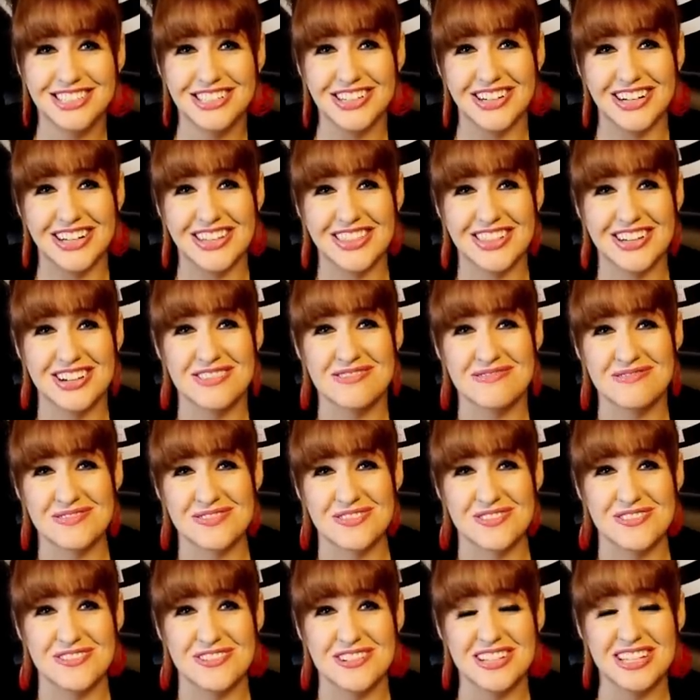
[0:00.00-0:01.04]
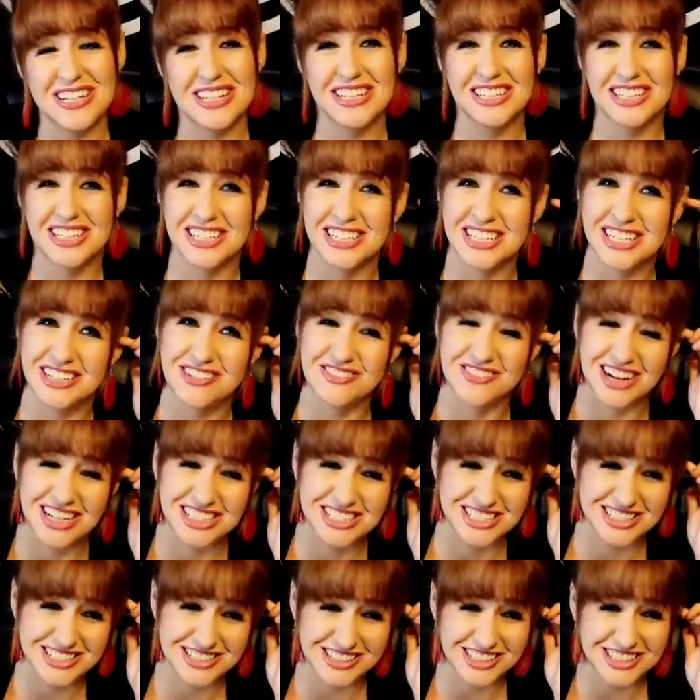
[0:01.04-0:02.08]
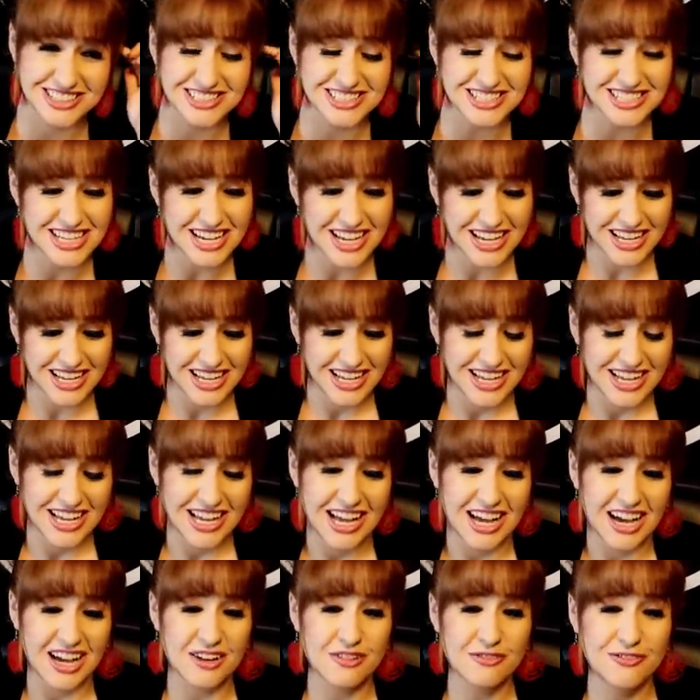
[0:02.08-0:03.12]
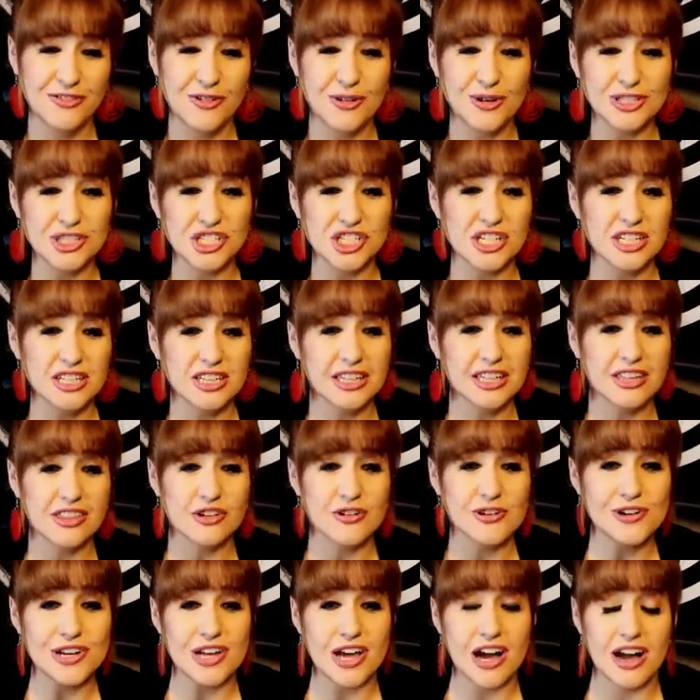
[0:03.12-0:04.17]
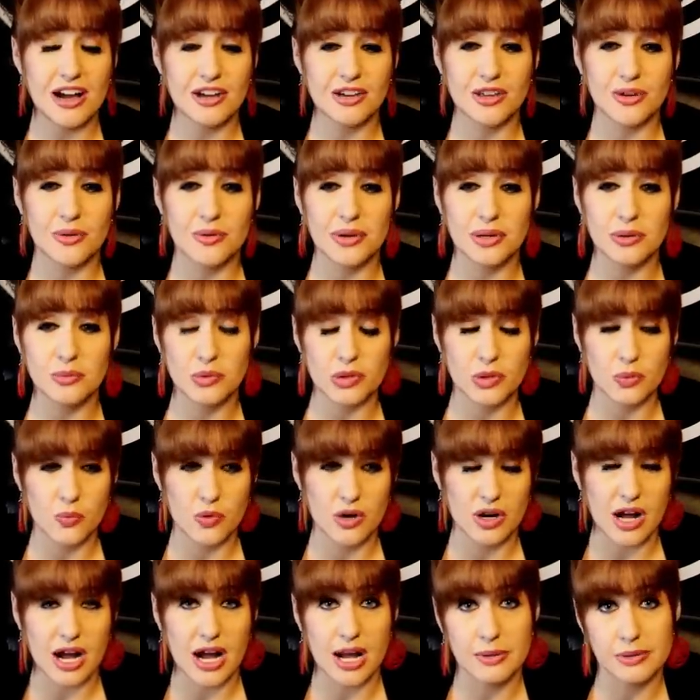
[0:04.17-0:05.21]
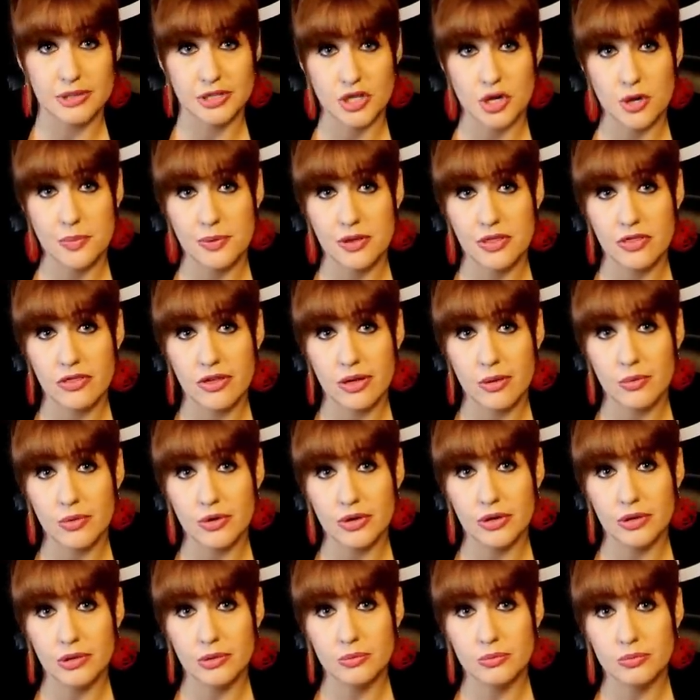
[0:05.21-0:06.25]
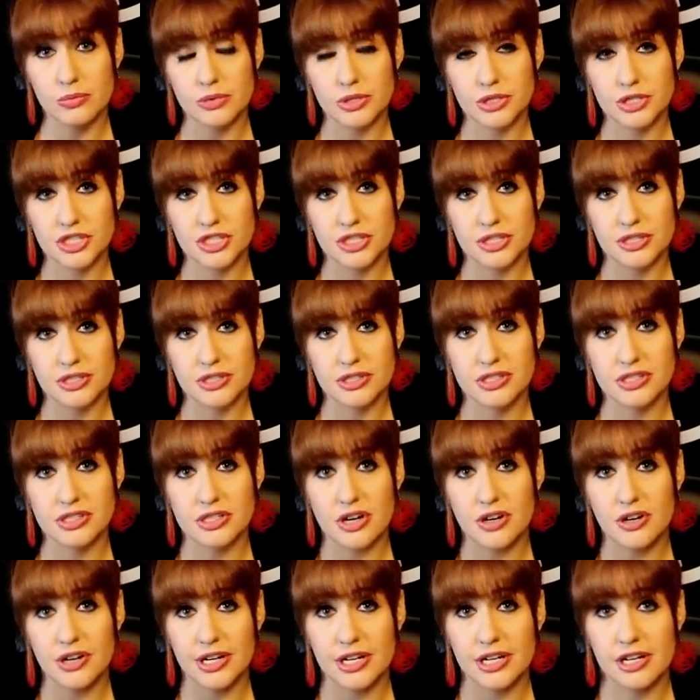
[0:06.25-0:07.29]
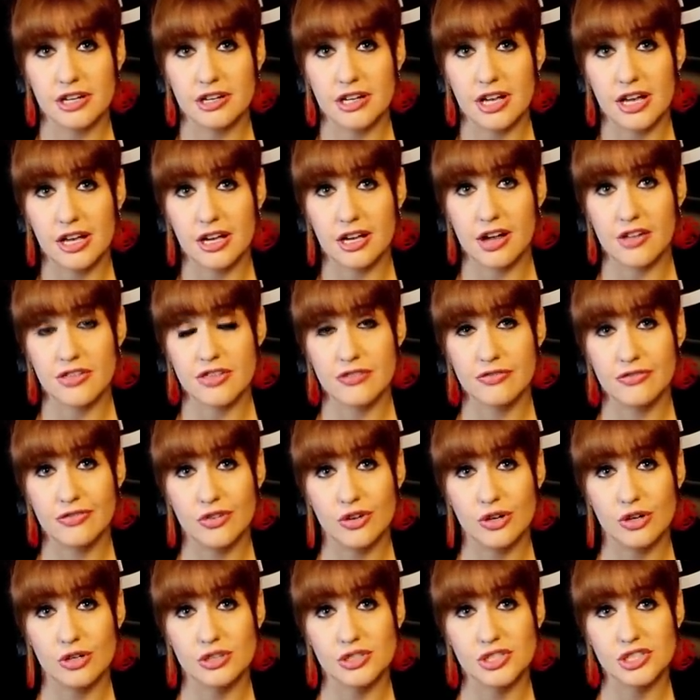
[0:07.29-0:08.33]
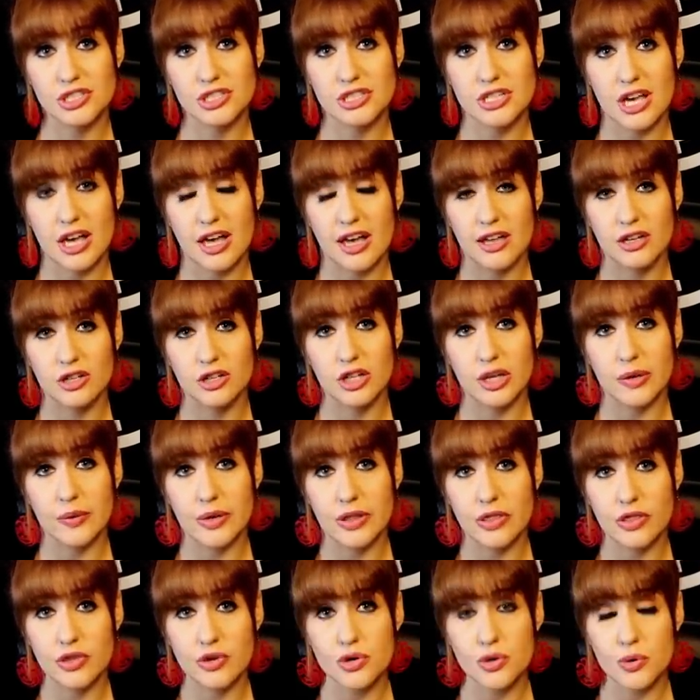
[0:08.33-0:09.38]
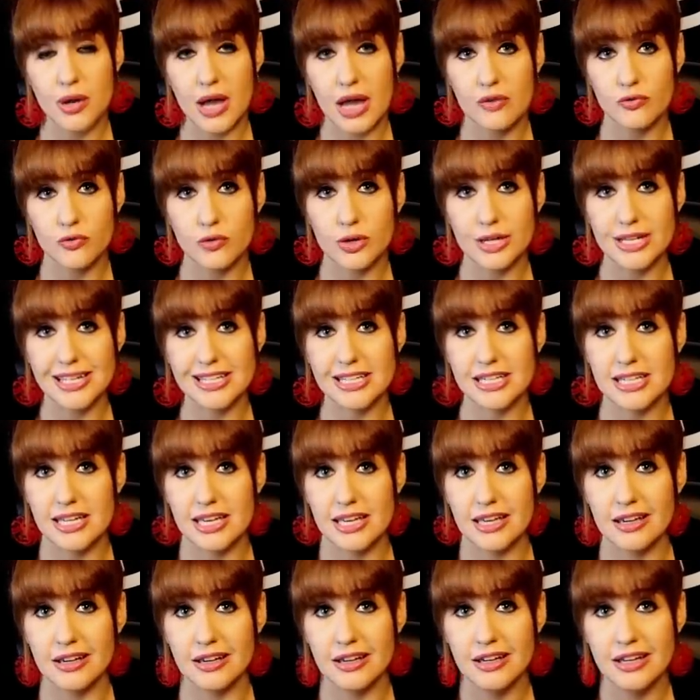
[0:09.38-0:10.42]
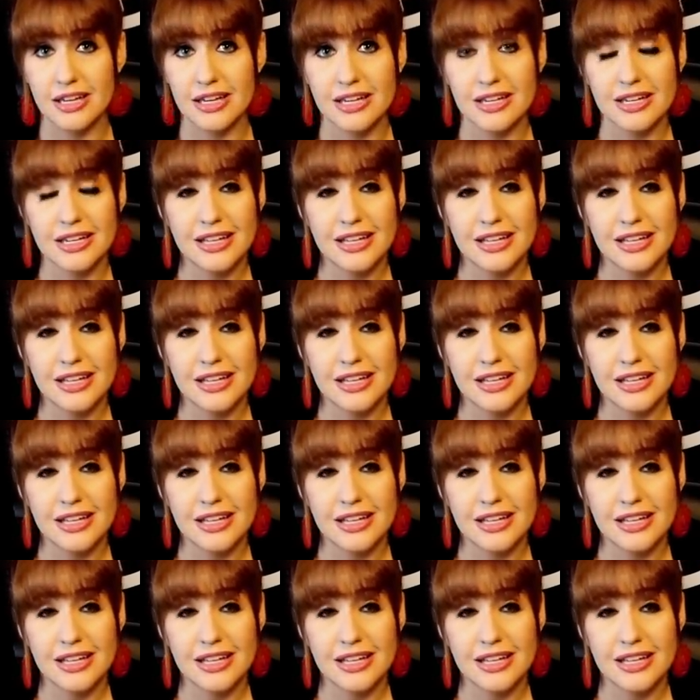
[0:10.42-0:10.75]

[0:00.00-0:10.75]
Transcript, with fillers: during their rule in Westeros, unfortunately they're not going with what I was hoping they would, which is starting at Aegon the First and going through every king,